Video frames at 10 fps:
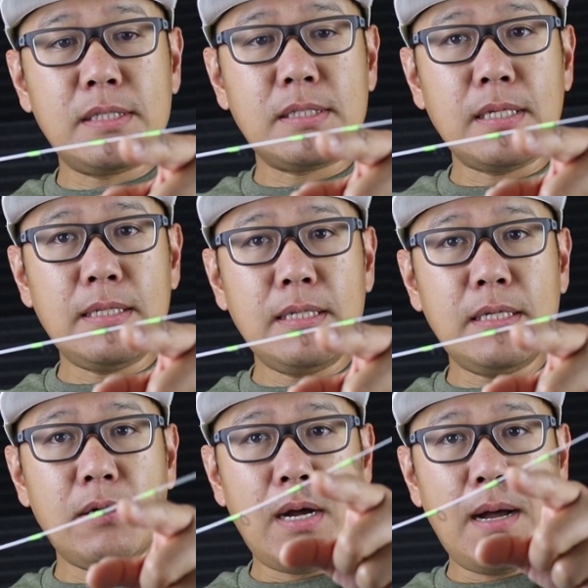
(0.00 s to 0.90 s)
just a
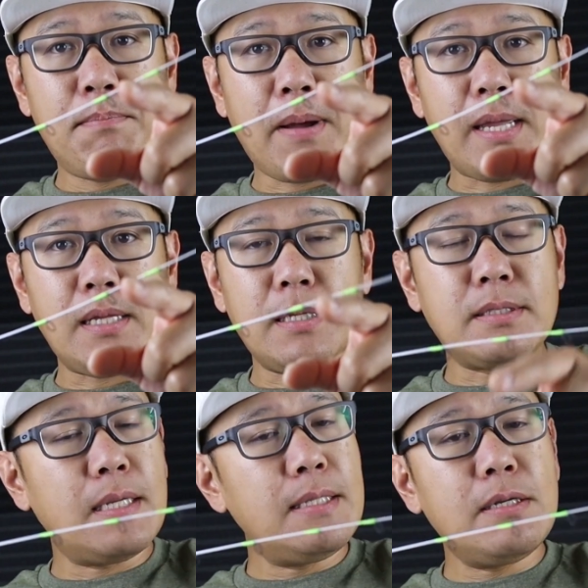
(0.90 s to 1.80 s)
little up bite.
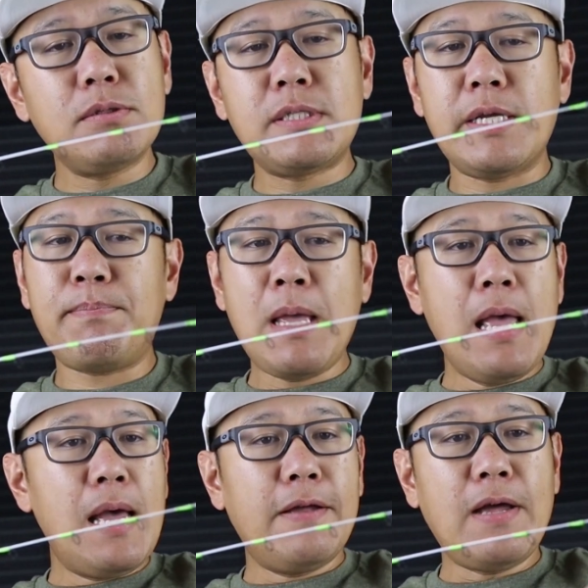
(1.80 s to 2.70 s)
It's a little tip
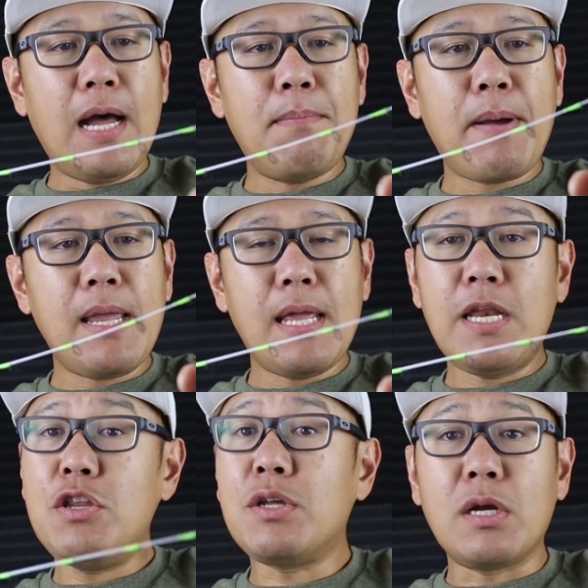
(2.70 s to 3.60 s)
of the up bite, and
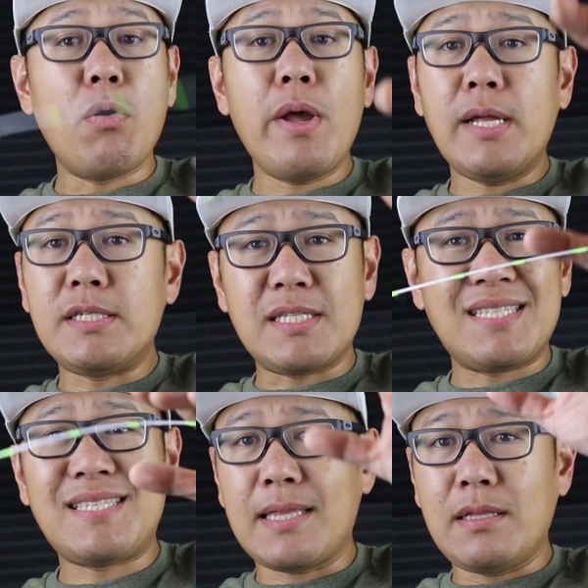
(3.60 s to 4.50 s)
then you can go ahead and
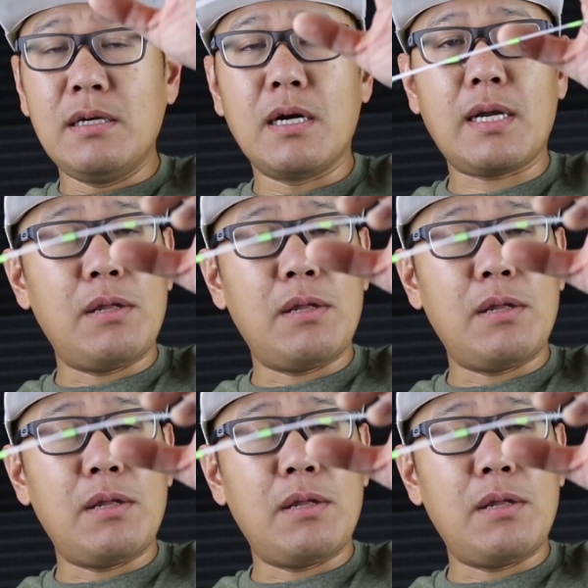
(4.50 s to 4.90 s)
just set the hook.